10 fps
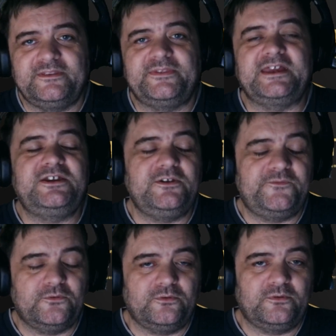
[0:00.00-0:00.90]
Thank you
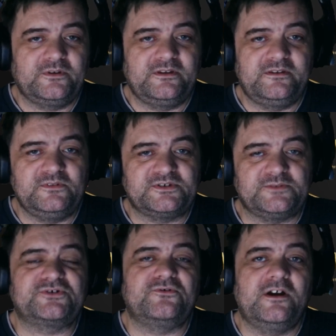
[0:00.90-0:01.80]
for
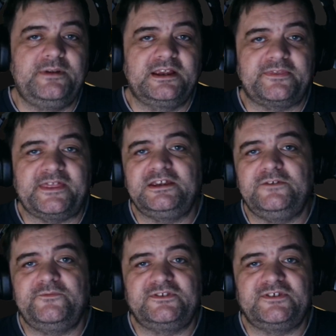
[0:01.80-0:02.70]
subscribing, thank
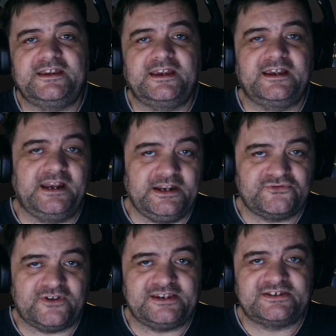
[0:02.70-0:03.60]
you for taking an
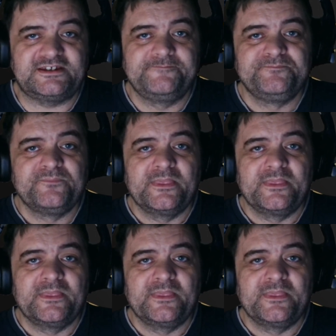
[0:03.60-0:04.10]
interest,